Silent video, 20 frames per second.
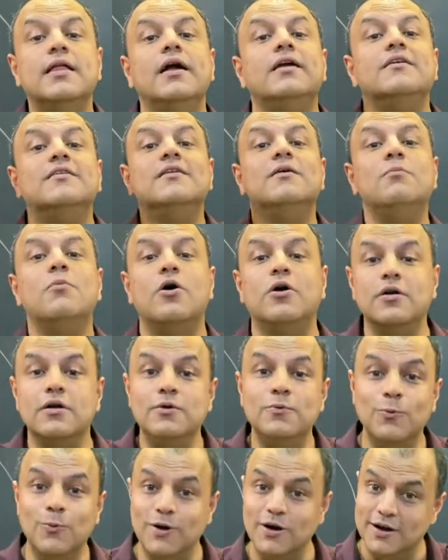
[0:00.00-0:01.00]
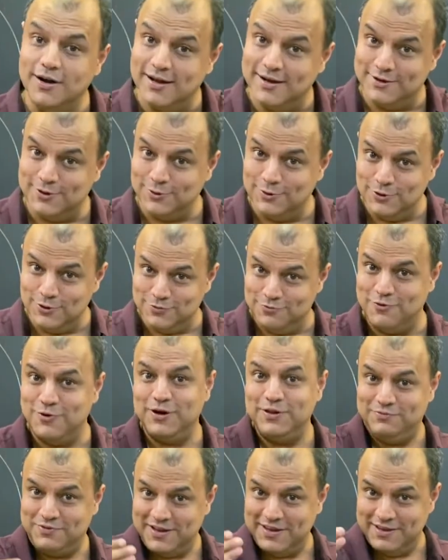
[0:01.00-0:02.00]
That's the modern world. I told you
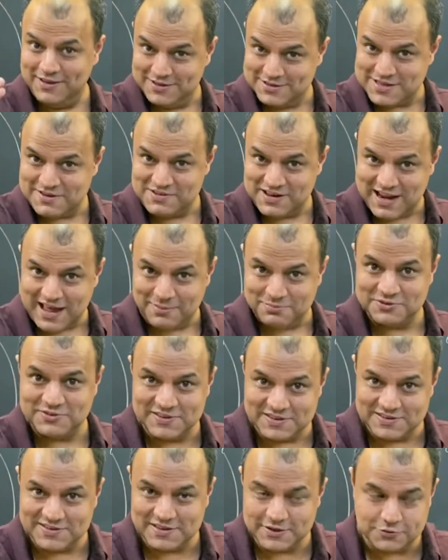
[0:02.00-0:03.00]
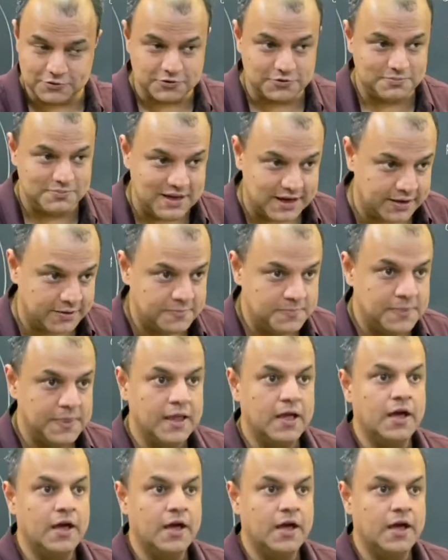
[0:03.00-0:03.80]
45 years have elapsed since this was made.